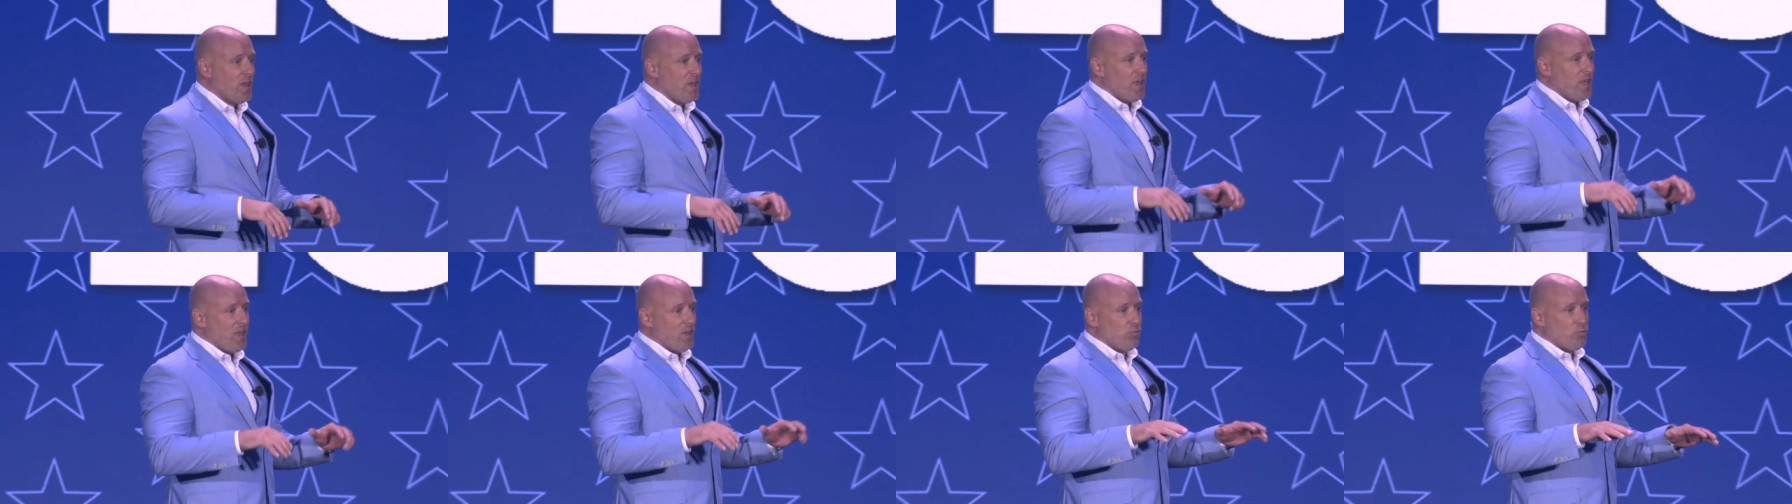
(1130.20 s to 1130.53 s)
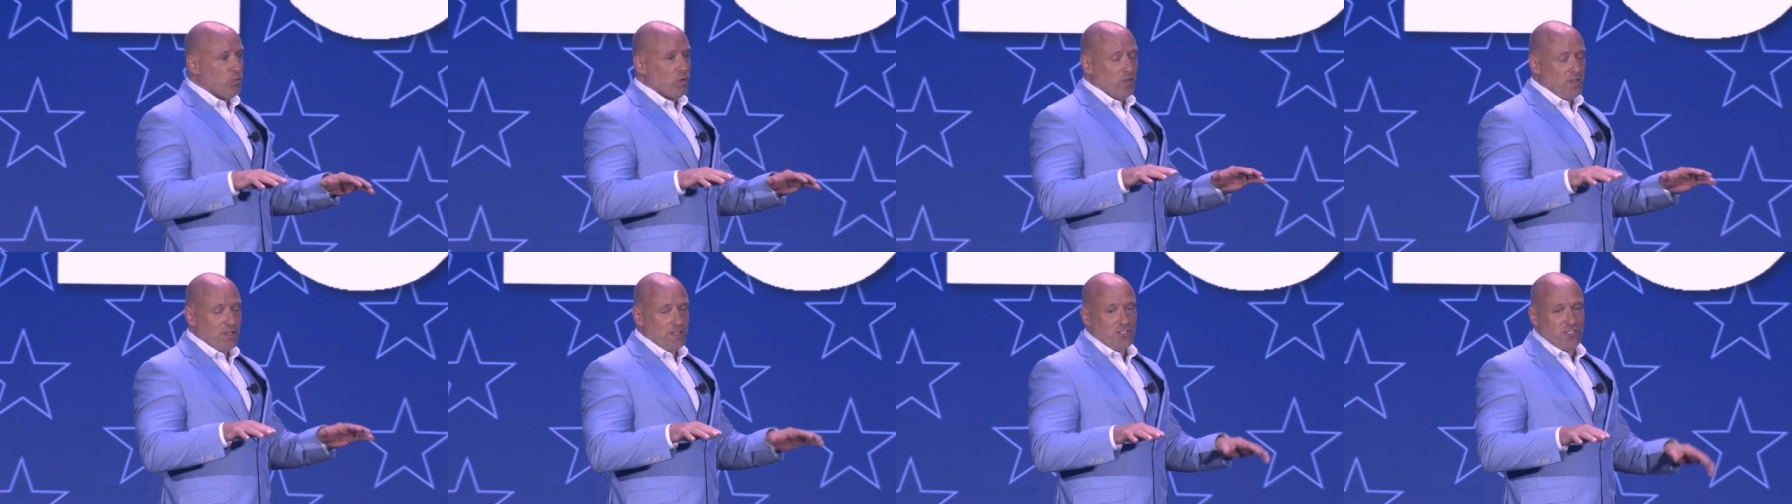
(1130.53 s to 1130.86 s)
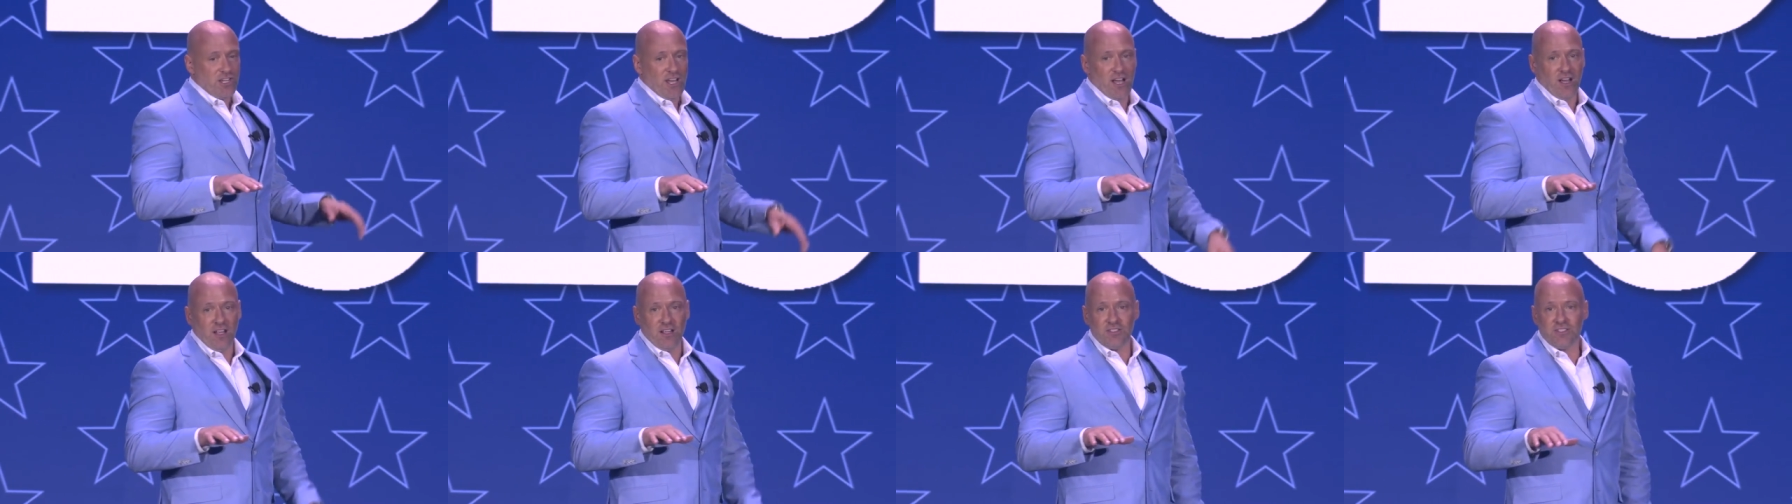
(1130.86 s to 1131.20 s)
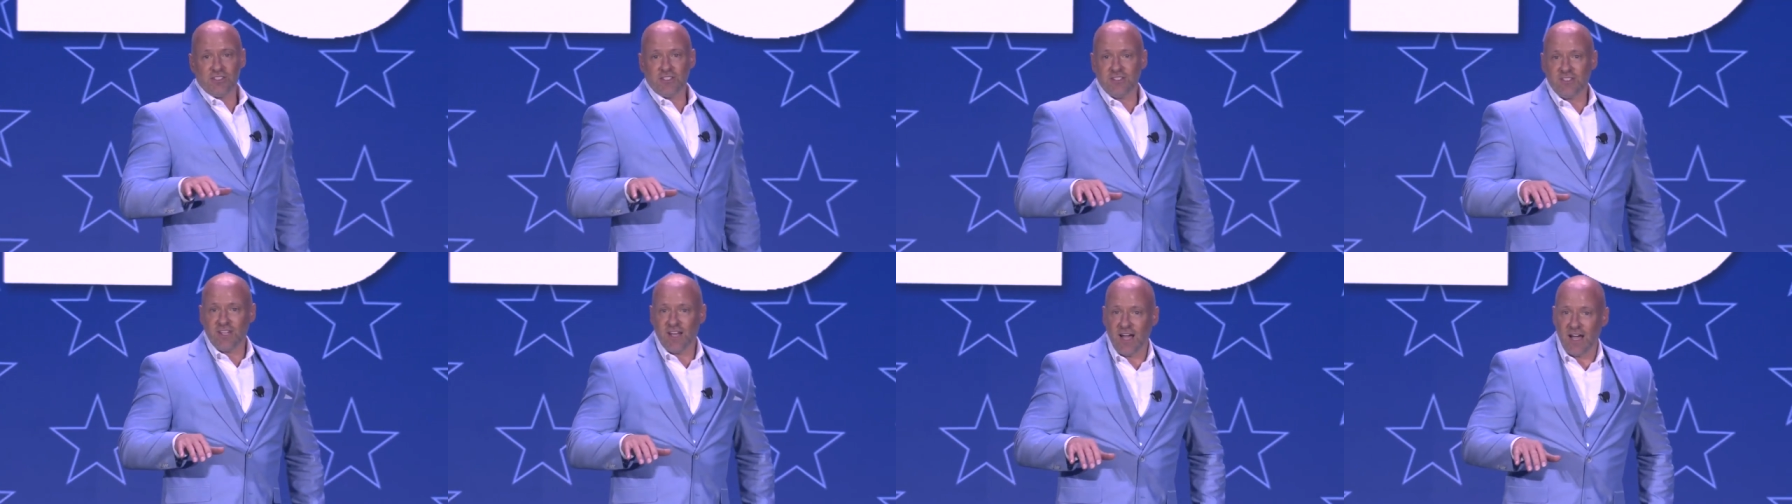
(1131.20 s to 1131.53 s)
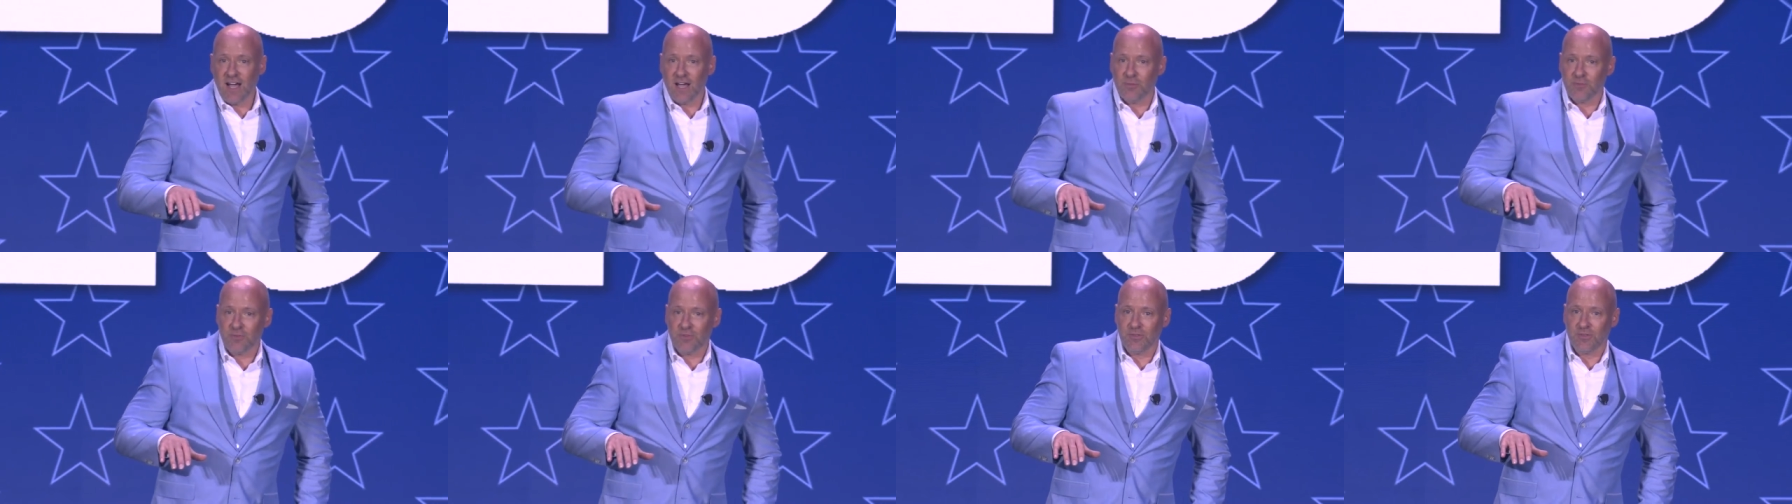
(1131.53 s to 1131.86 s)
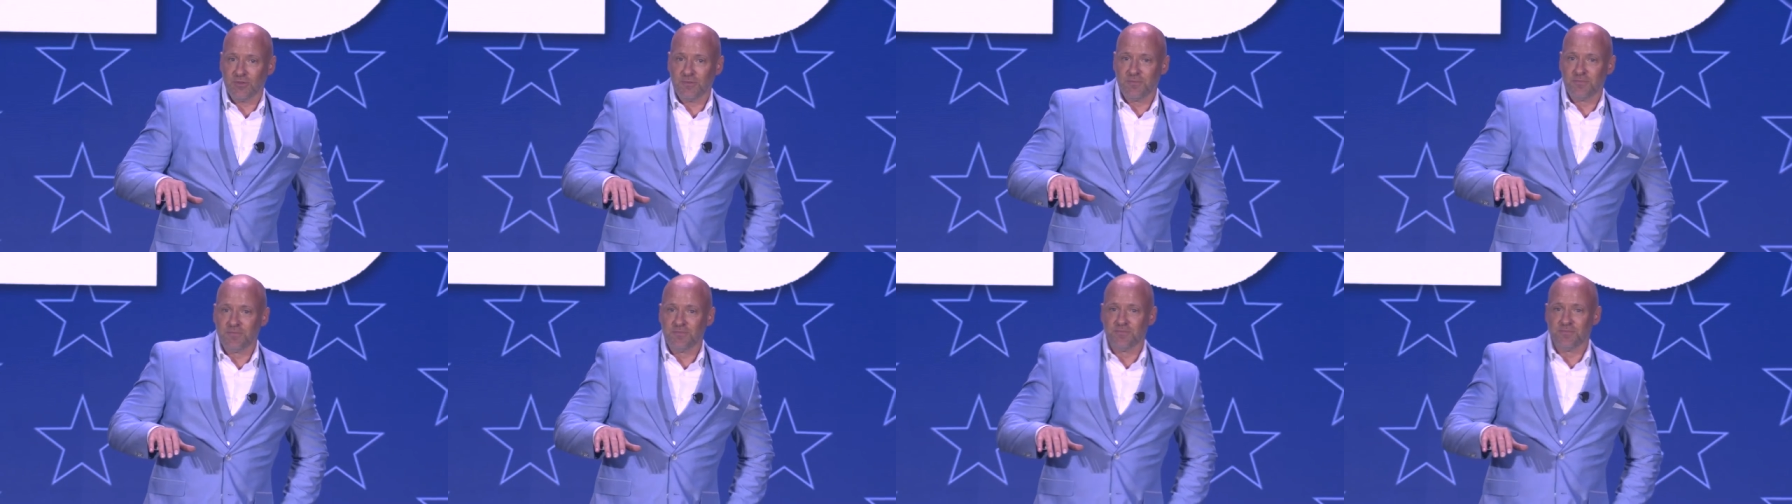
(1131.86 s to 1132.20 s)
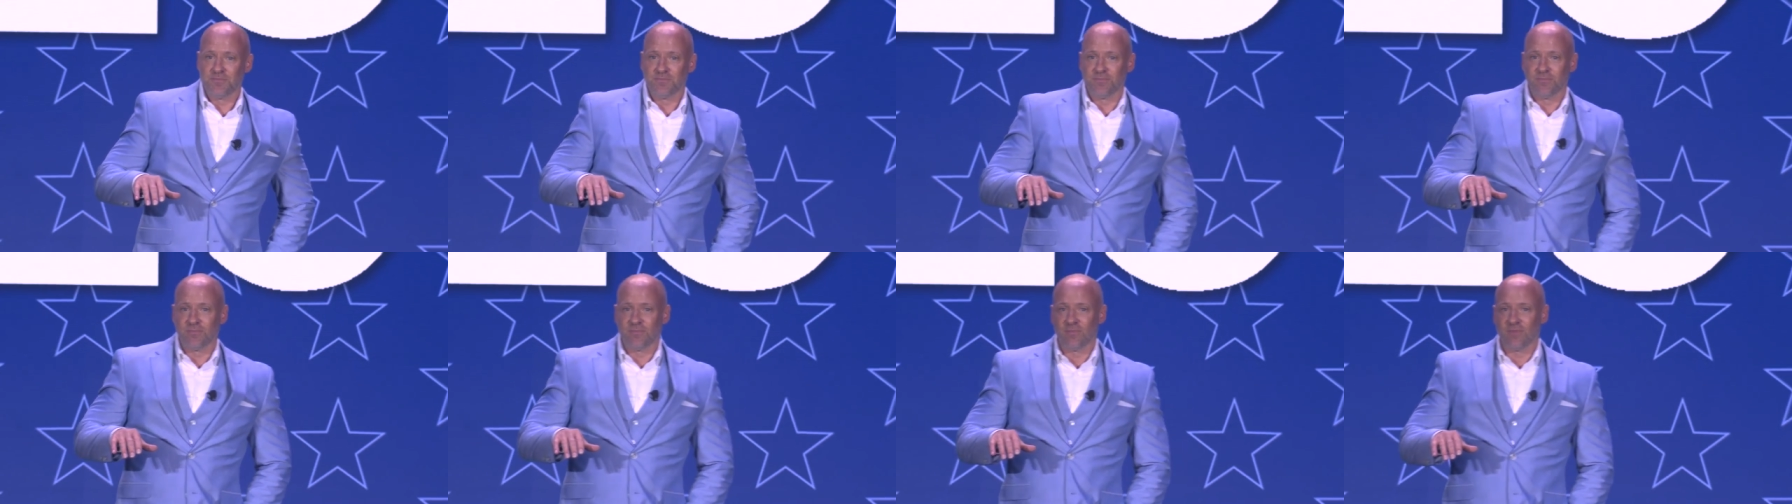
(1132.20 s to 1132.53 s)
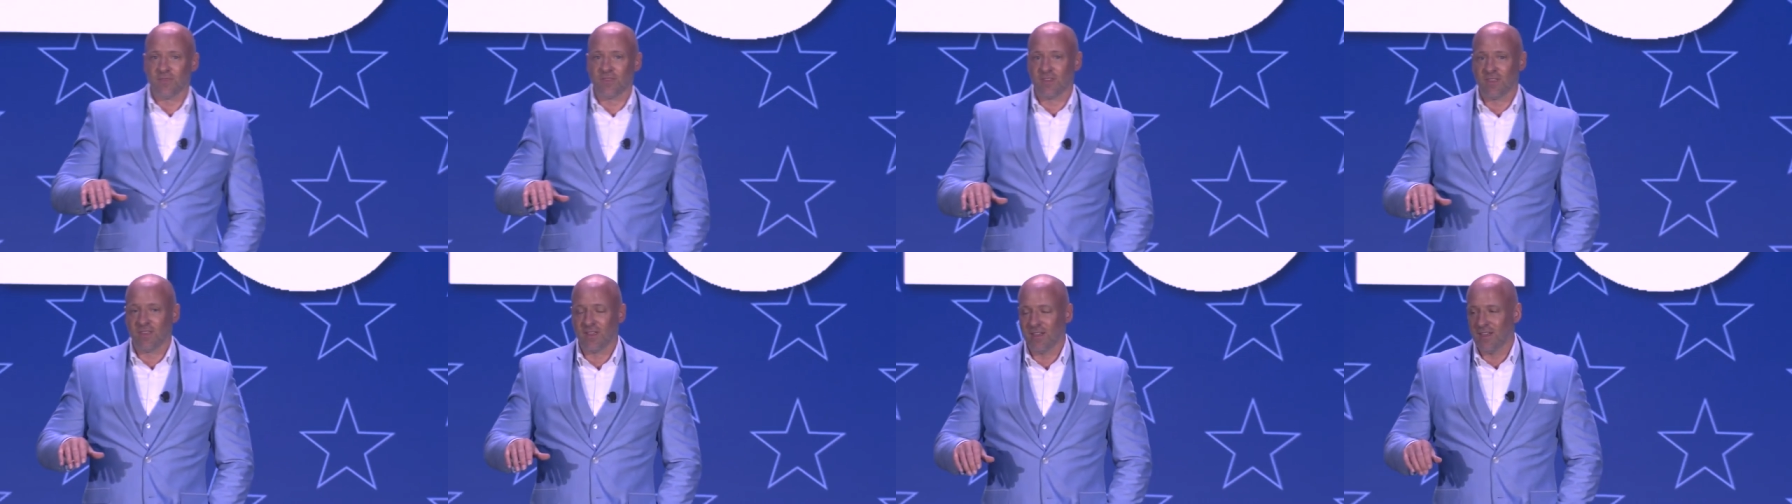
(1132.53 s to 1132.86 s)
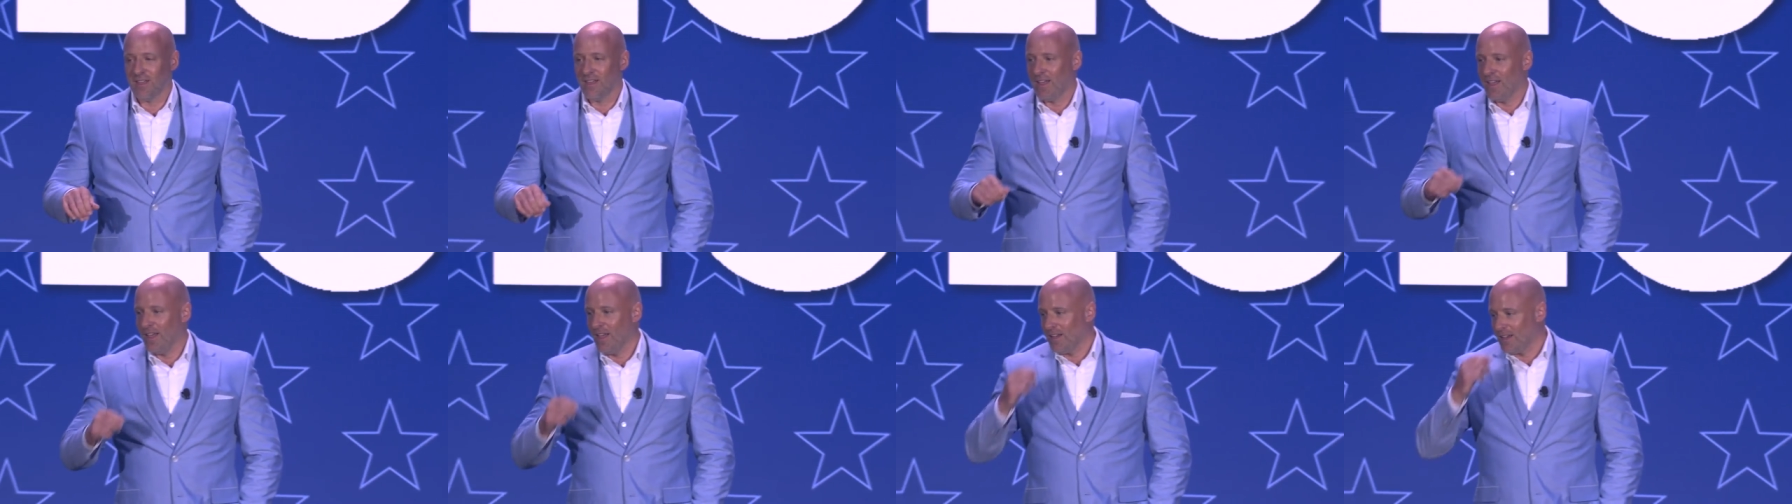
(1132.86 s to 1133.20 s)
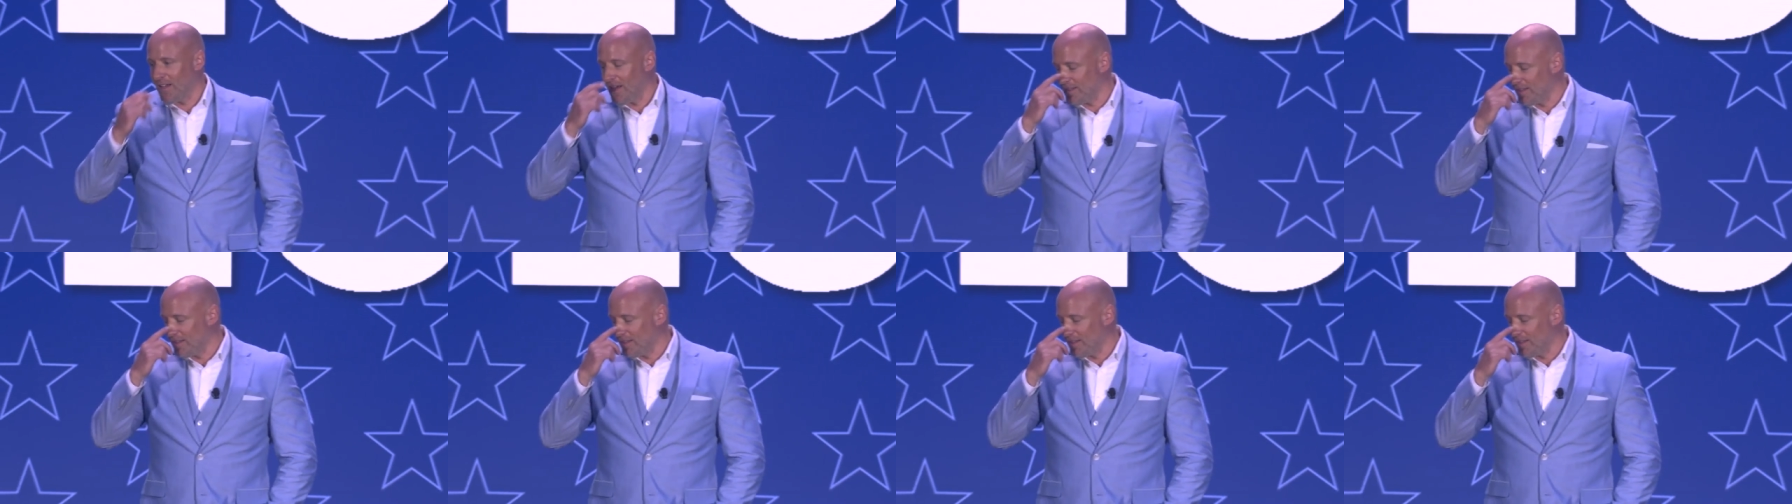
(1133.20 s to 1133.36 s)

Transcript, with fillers: in really challenging times. And